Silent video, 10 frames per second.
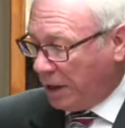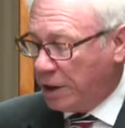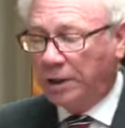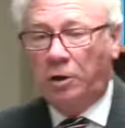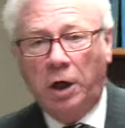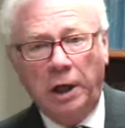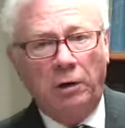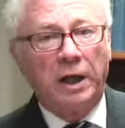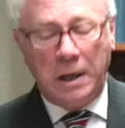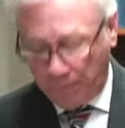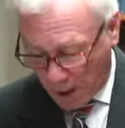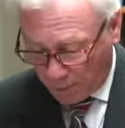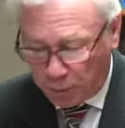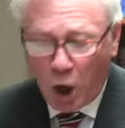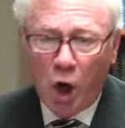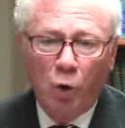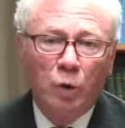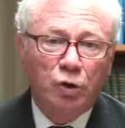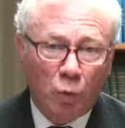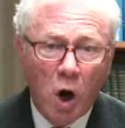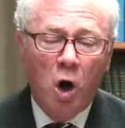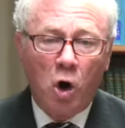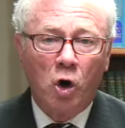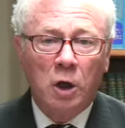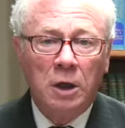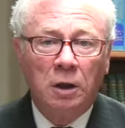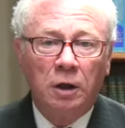then clearly Paul was wrong